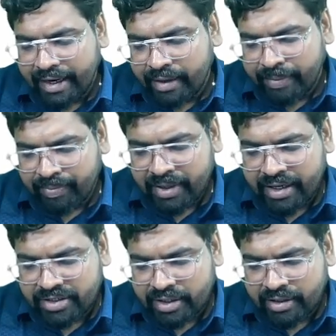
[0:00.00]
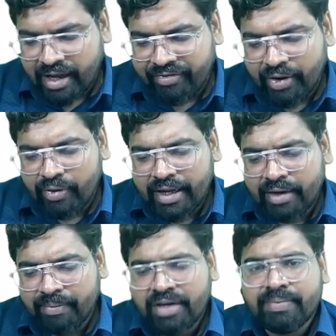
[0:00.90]
pigmentation. Cafe olate
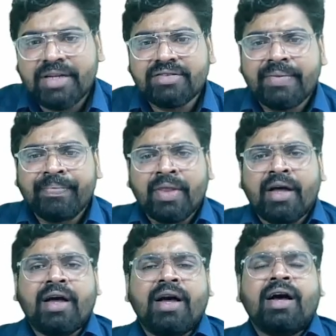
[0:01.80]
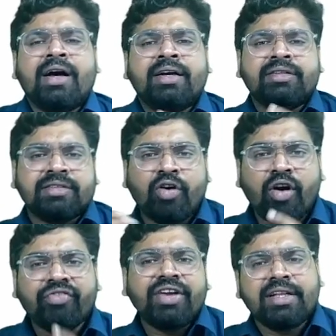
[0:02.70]
means
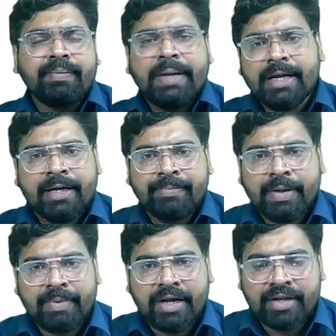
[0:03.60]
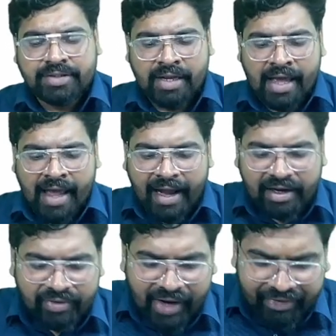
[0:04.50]
coffee in the milk pigmentation, and
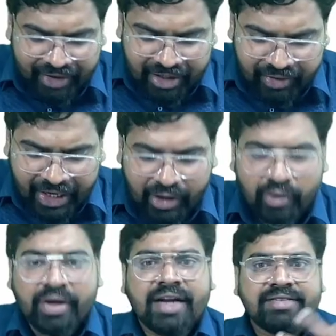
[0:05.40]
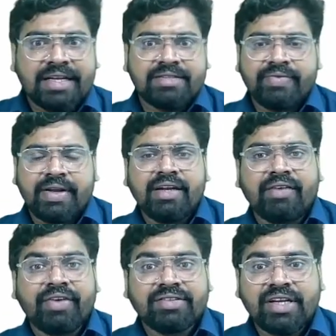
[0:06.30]
it will affect your endocrine cells. When it
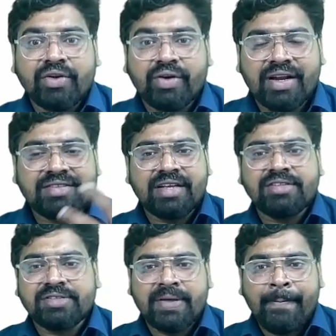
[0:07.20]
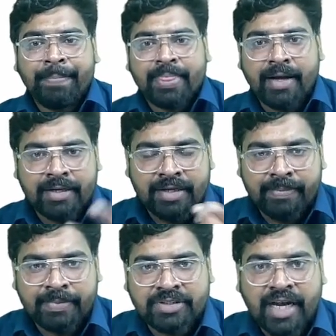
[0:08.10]
affects endocrine cells,
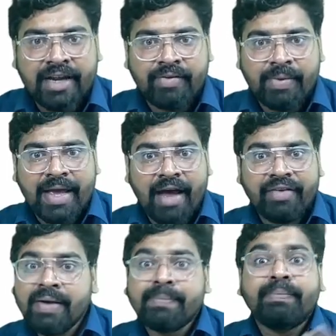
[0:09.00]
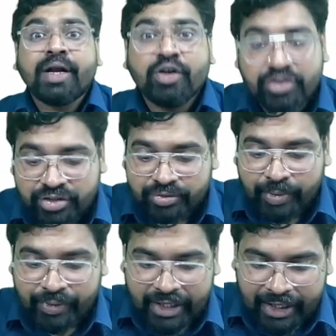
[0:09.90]
the child will be having precocious
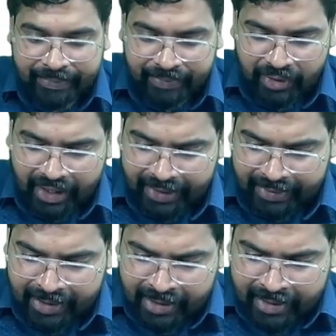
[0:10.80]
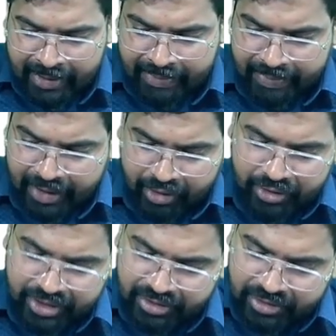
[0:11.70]
puberty. Okay,
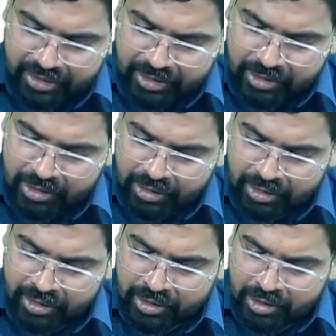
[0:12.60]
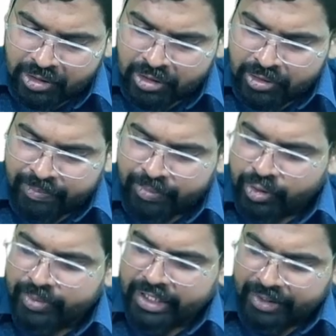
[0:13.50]
precocious
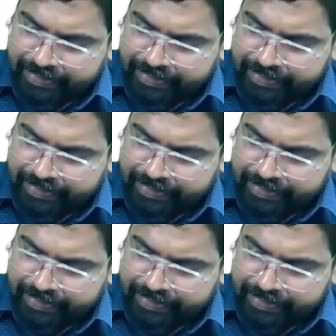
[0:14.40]
puberty